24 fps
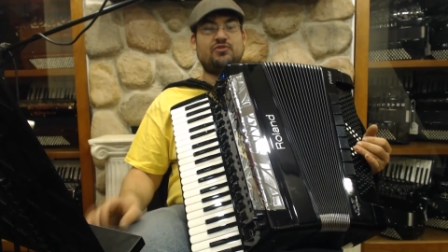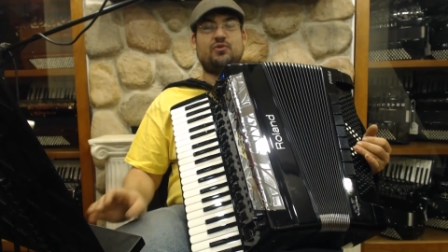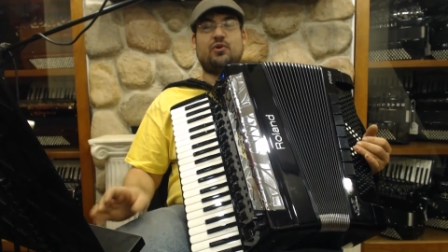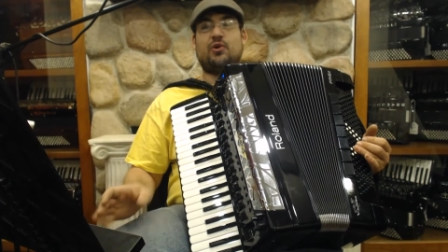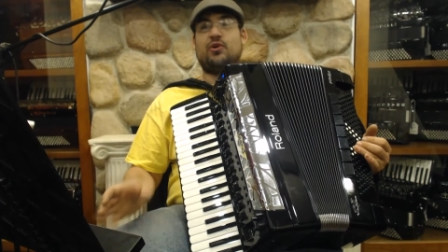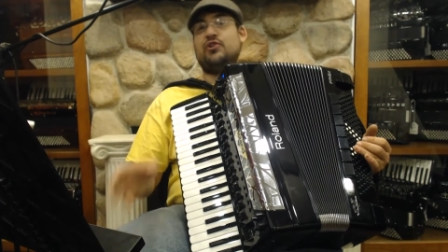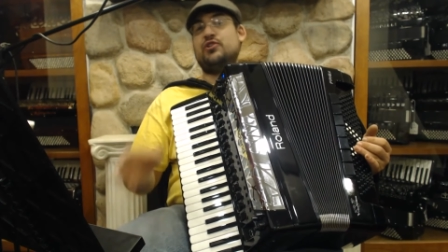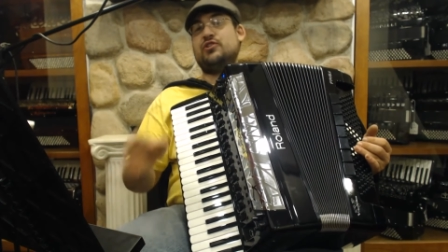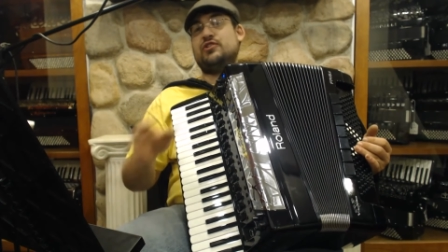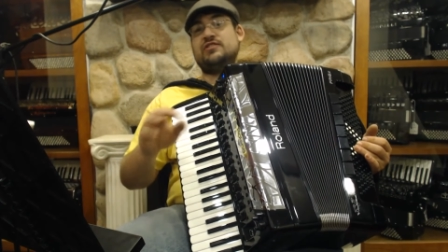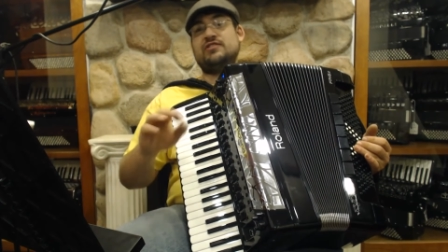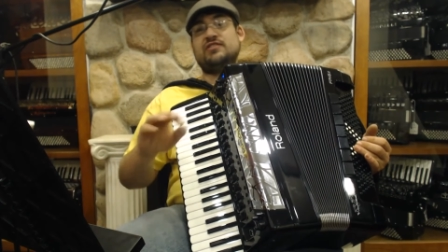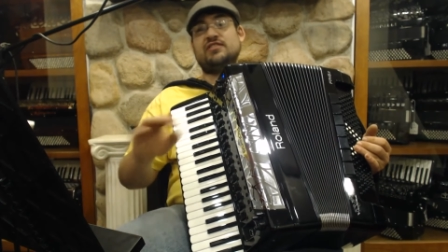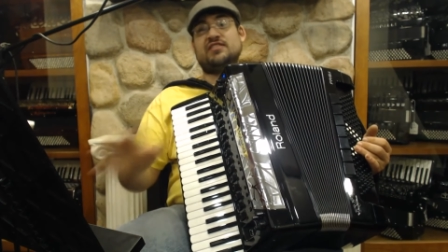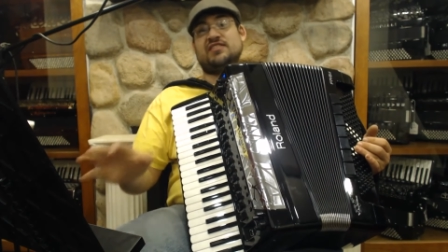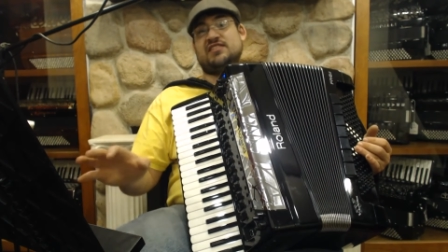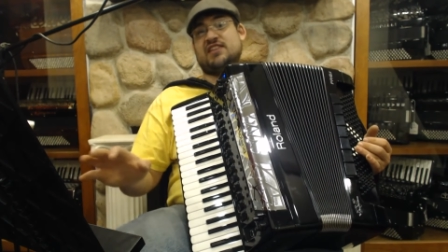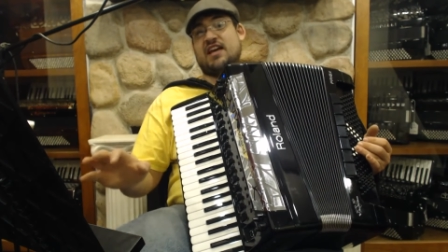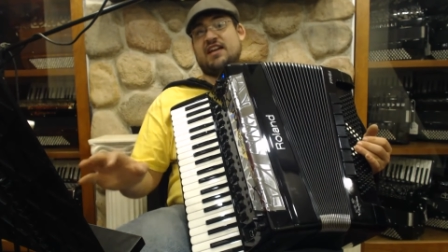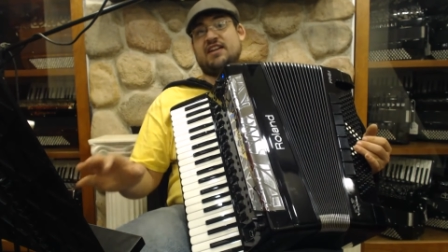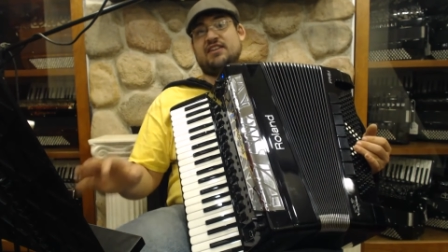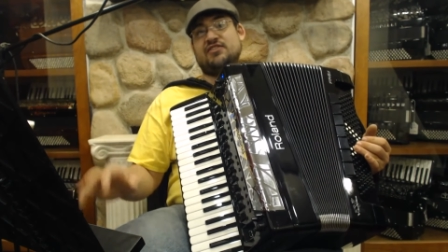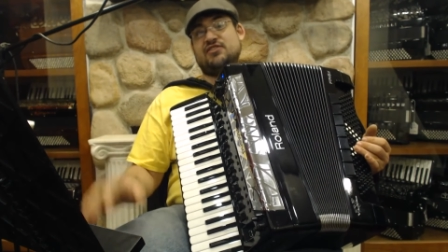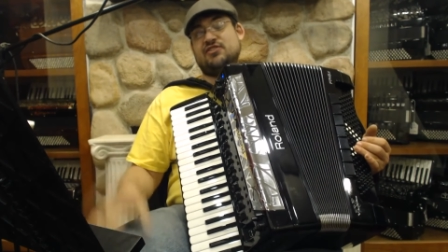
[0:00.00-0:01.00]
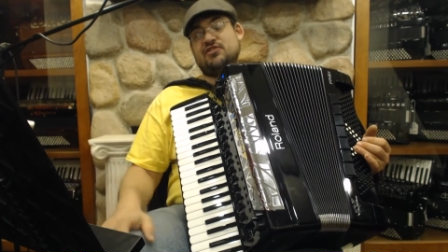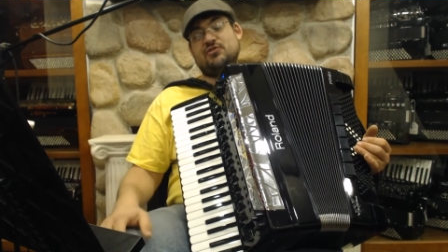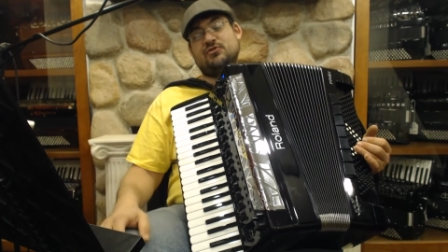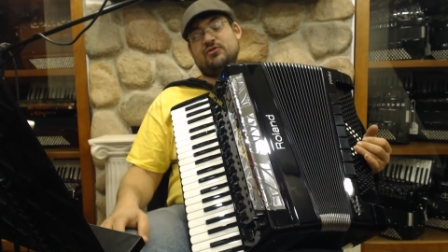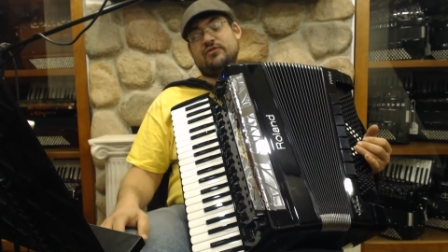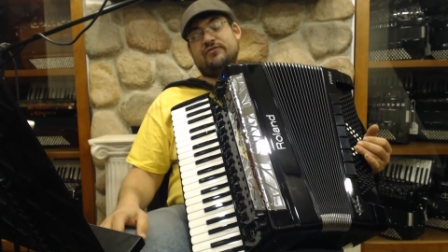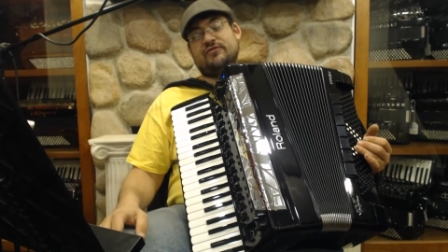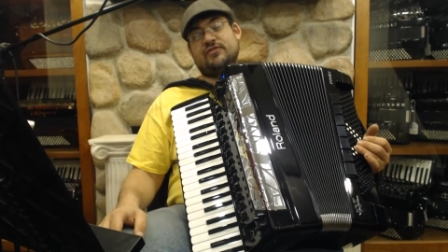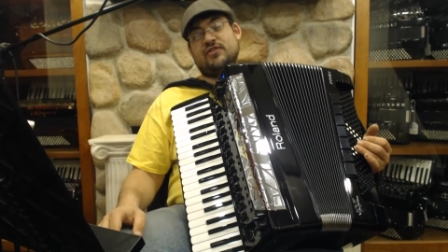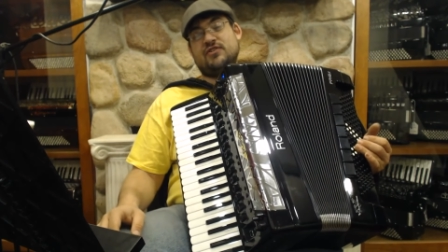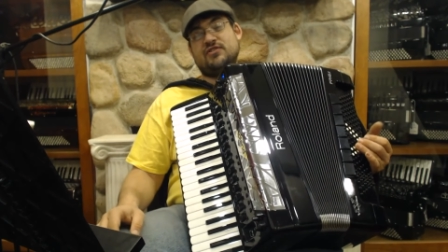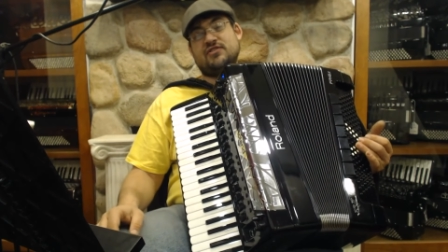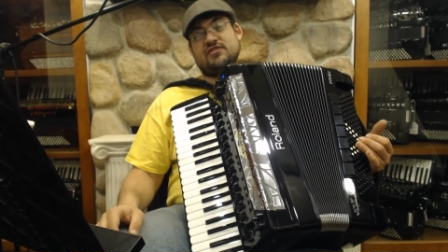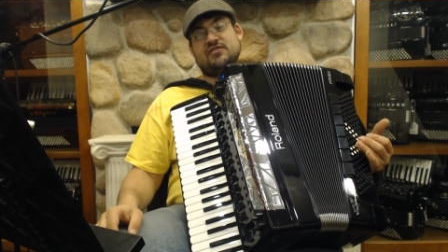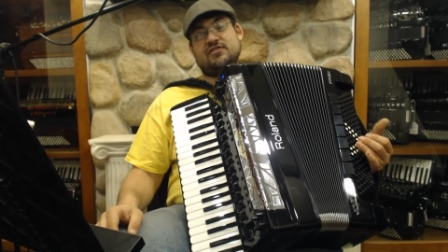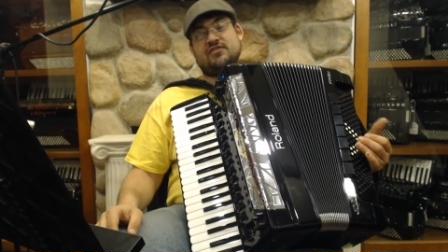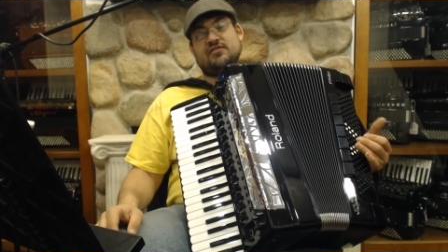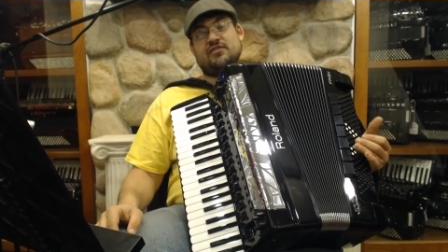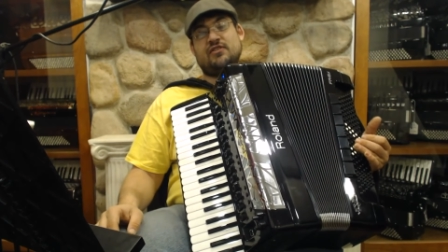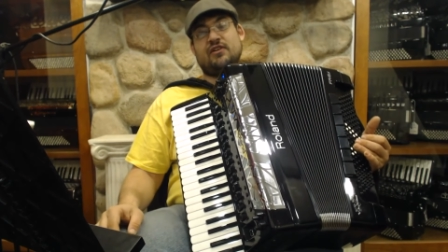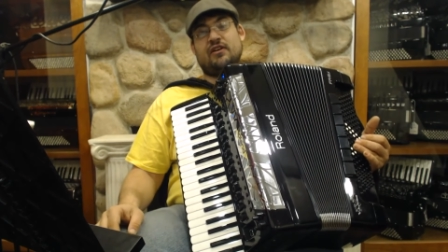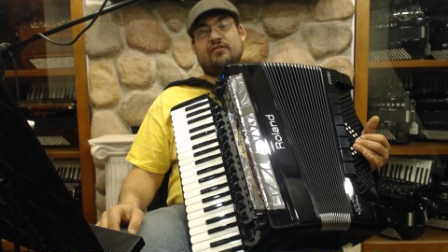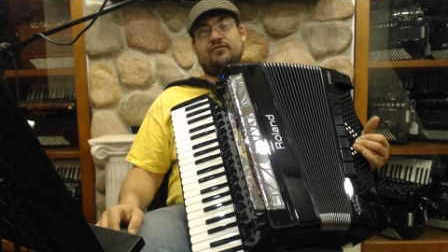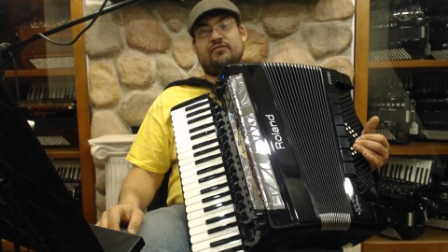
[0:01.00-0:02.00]
or you can just set it to new inversion so
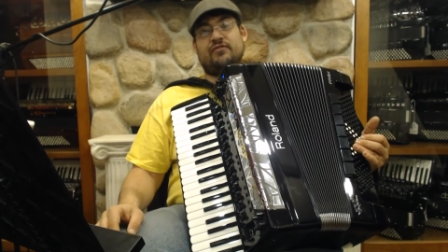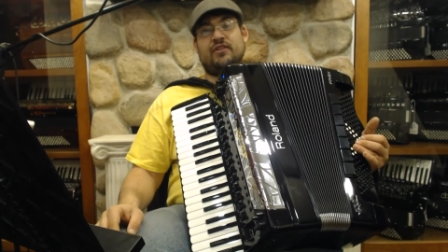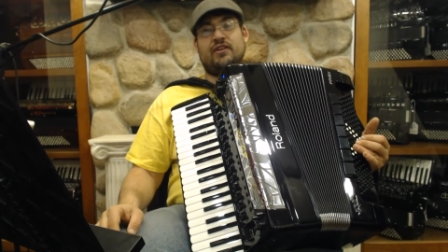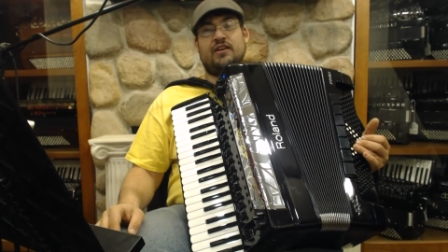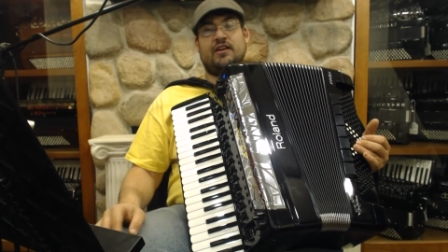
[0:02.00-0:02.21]
you have